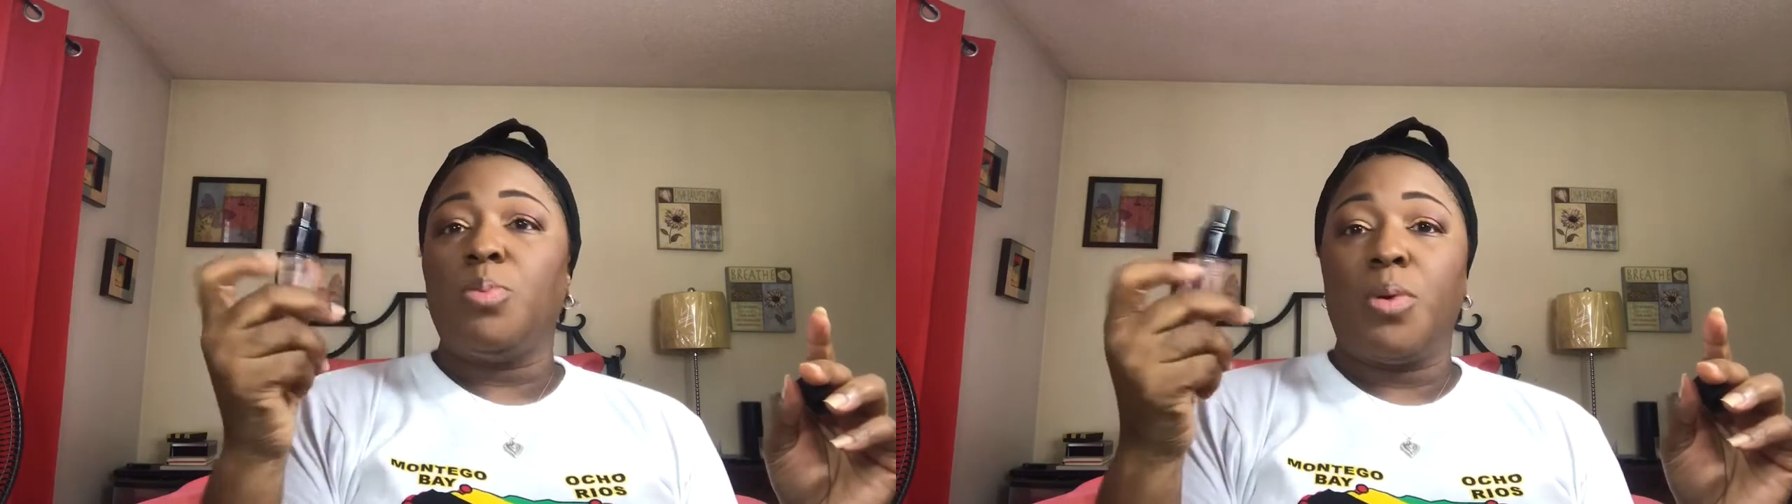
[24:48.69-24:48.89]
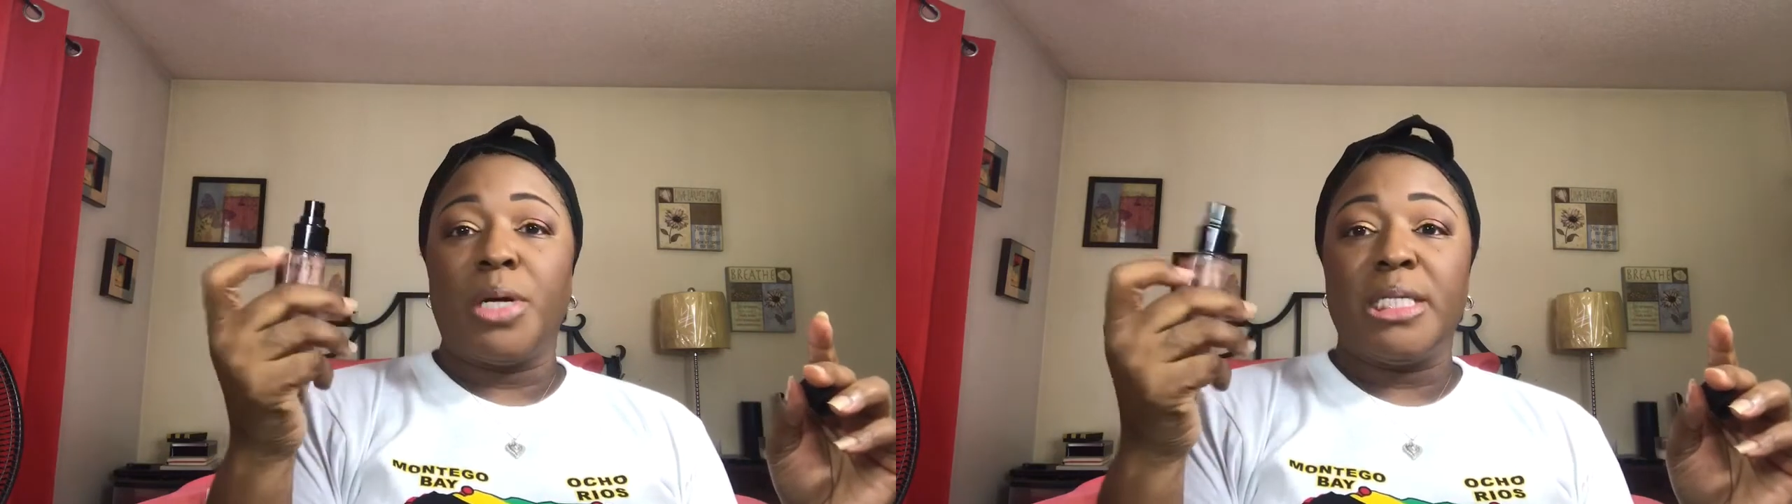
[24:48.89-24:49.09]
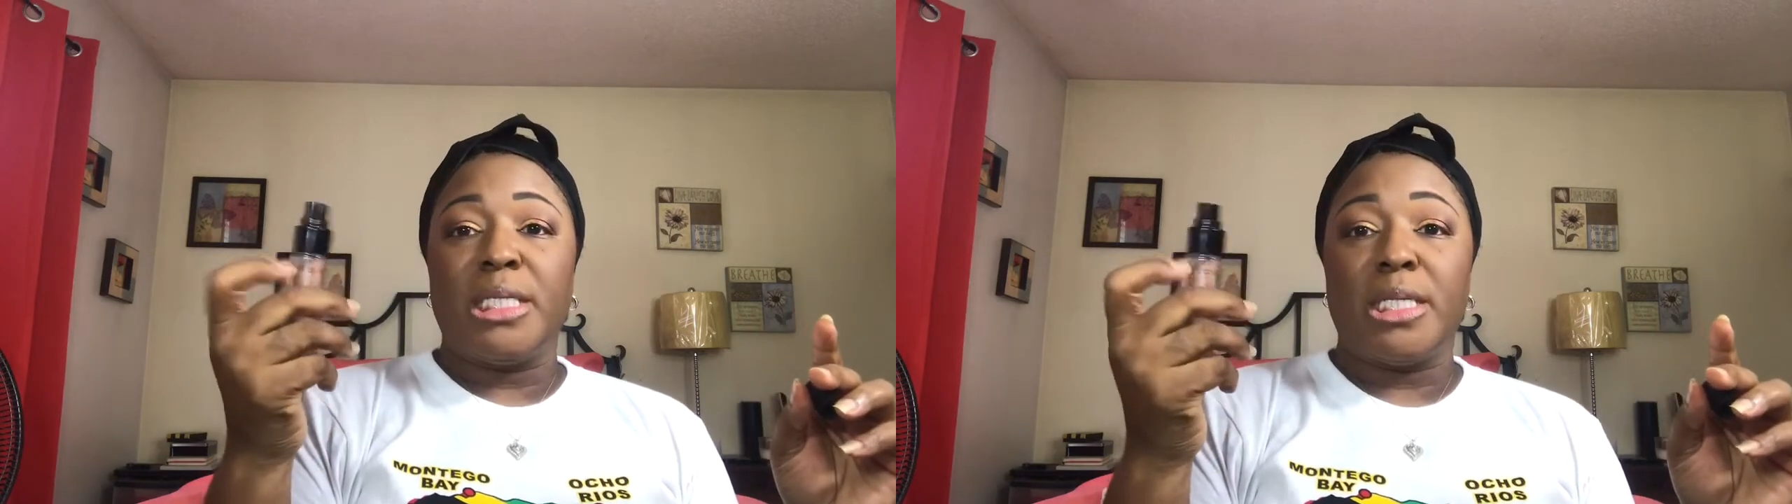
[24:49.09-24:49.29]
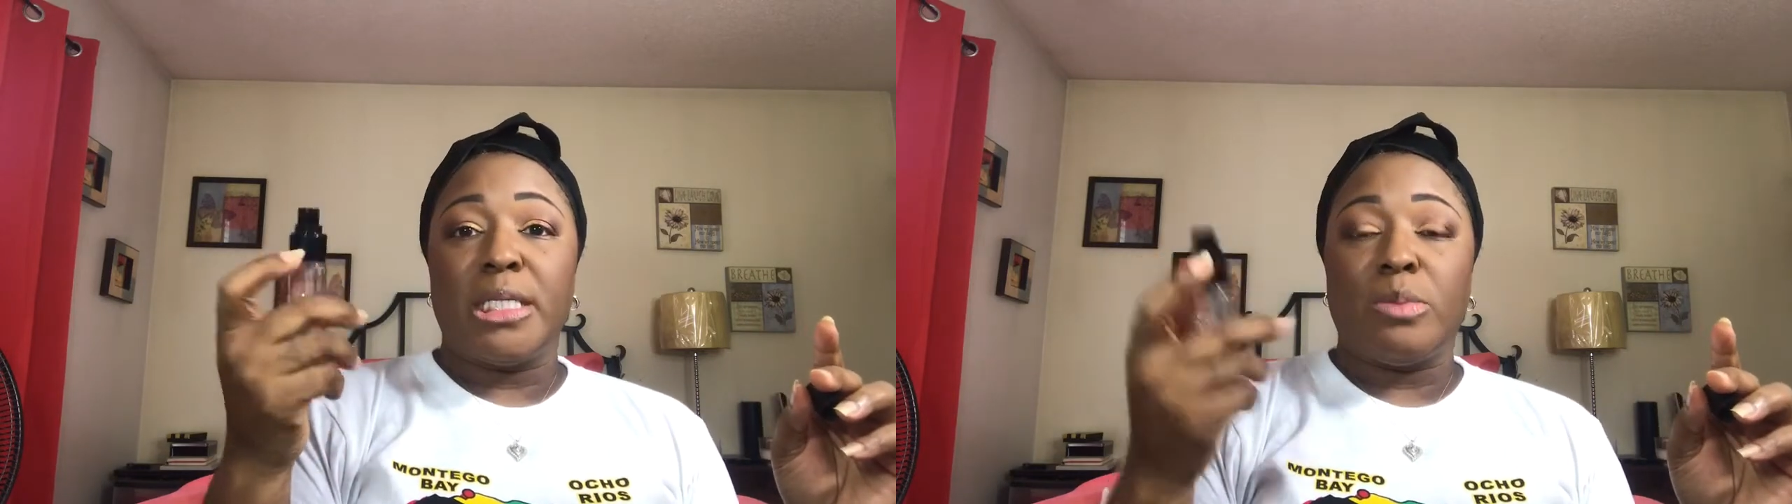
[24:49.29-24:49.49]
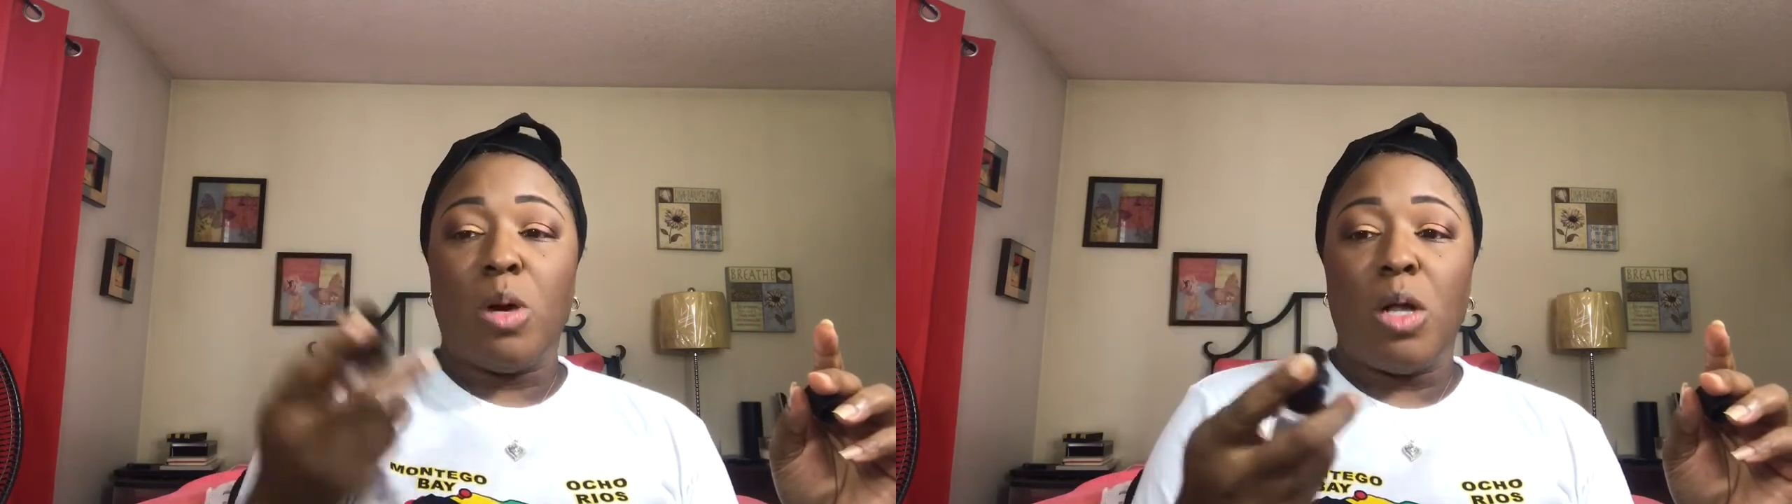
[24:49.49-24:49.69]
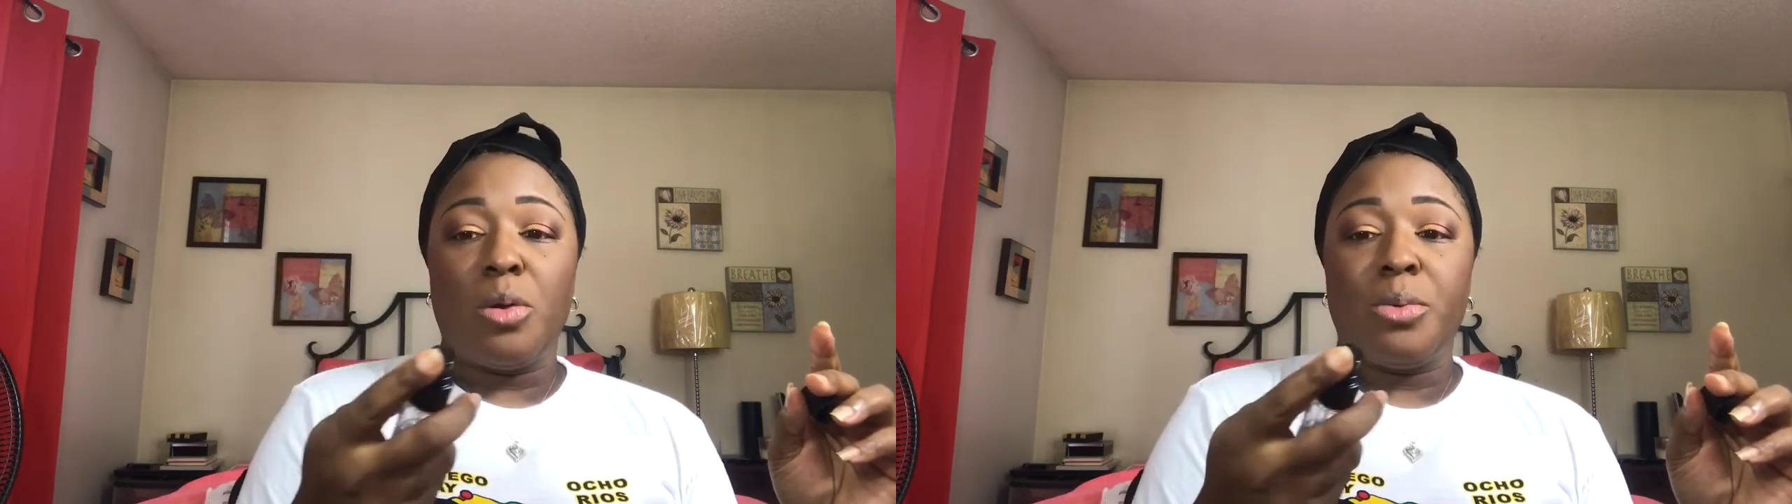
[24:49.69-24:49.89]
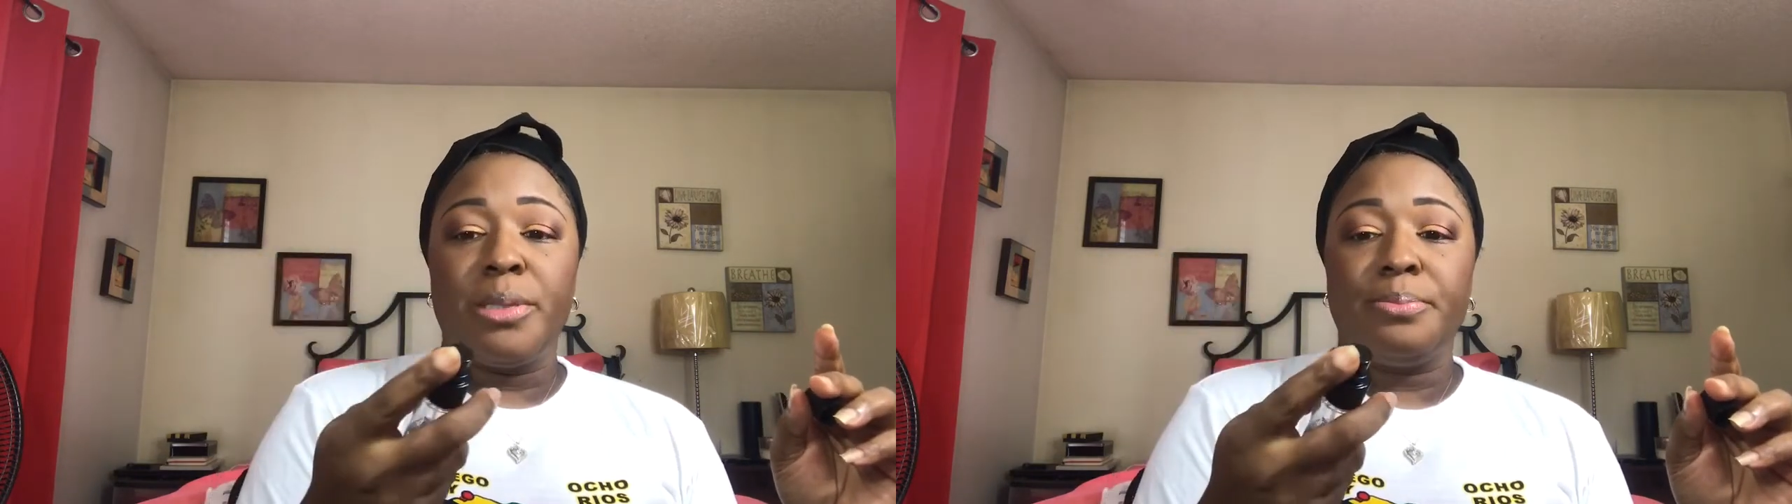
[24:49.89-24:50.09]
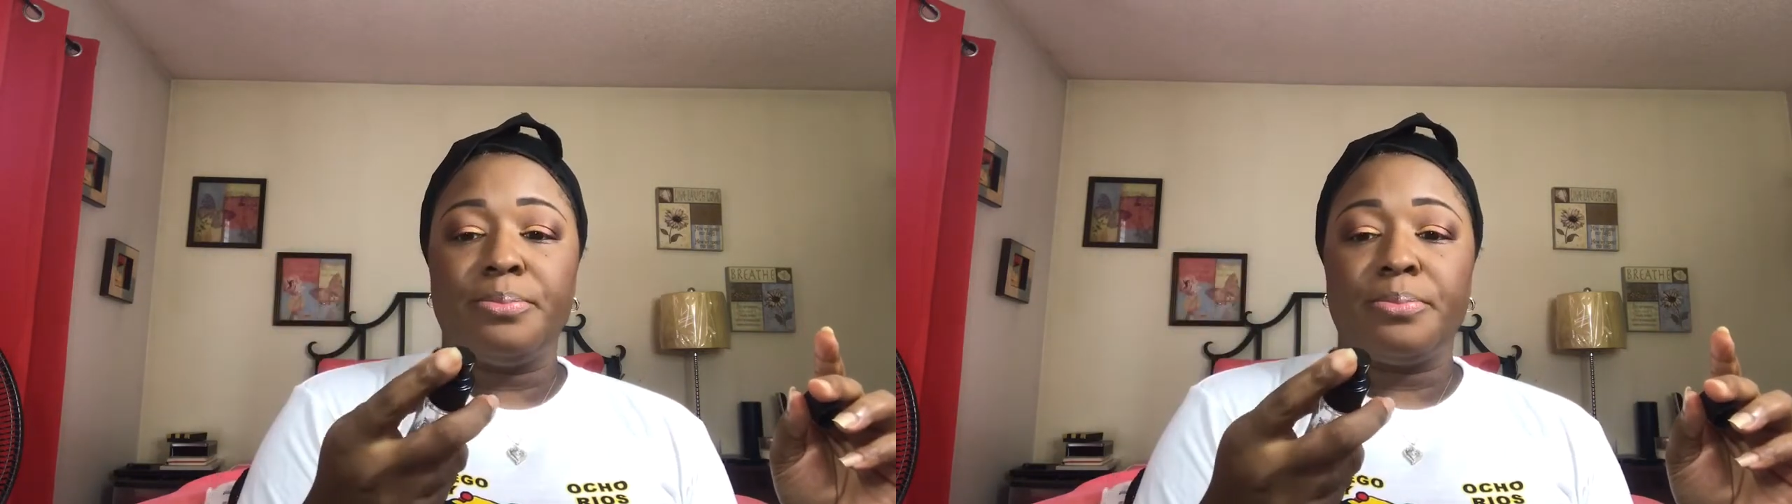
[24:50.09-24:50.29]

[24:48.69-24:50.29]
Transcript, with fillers: pour into the smaller one.